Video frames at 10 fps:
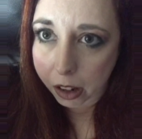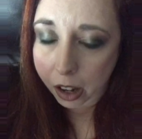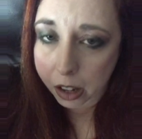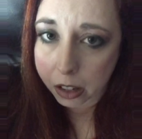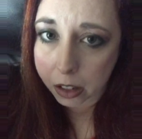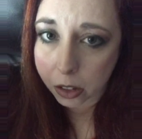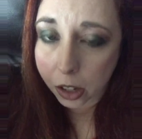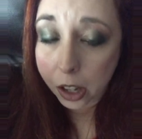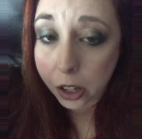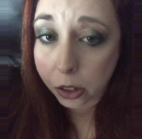And
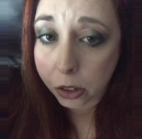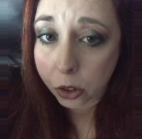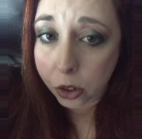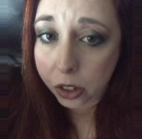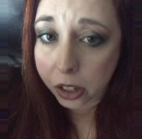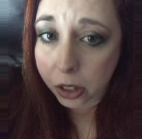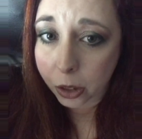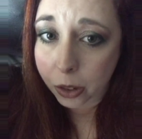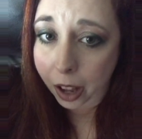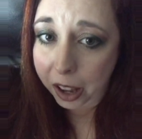so there's usually
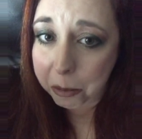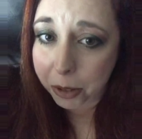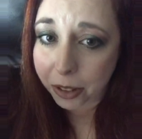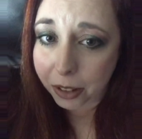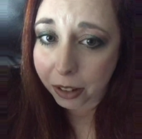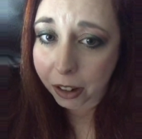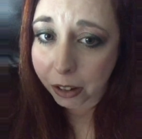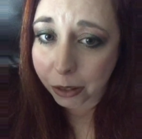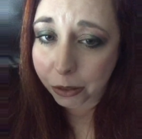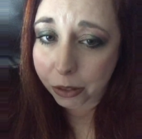two types
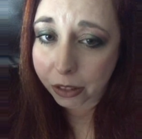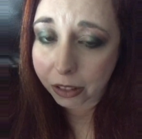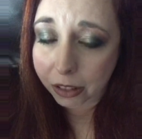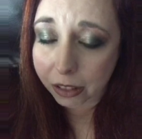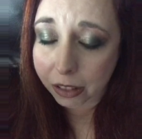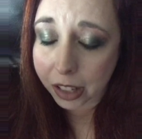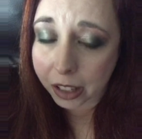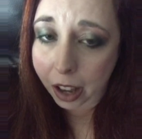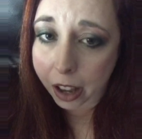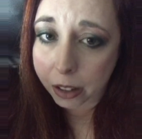of
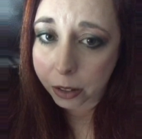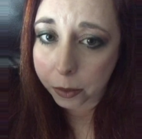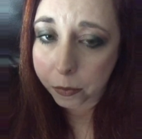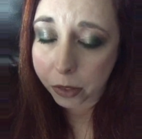these guys.